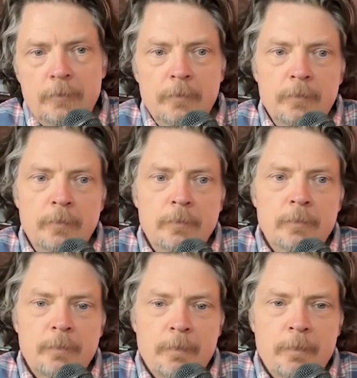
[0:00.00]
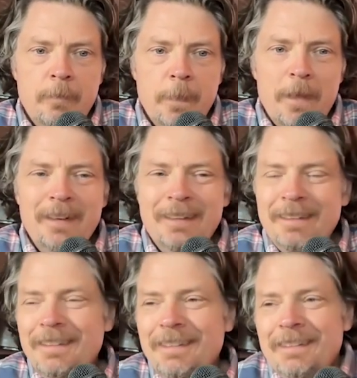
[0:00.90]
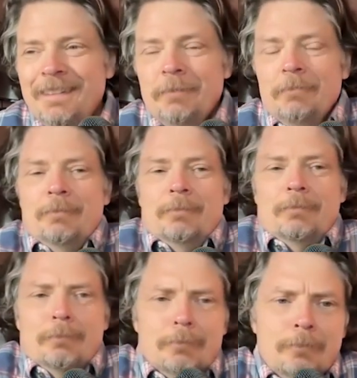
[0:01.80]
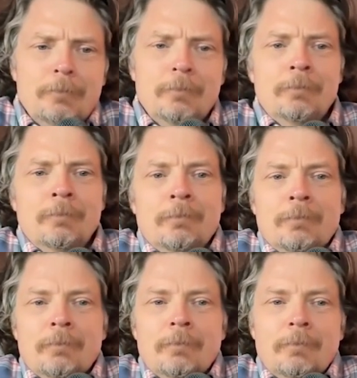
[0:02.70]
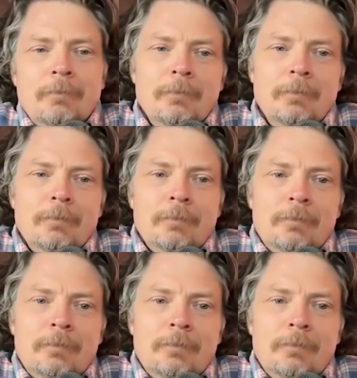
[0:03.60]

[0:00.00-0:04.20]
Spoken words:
(silent)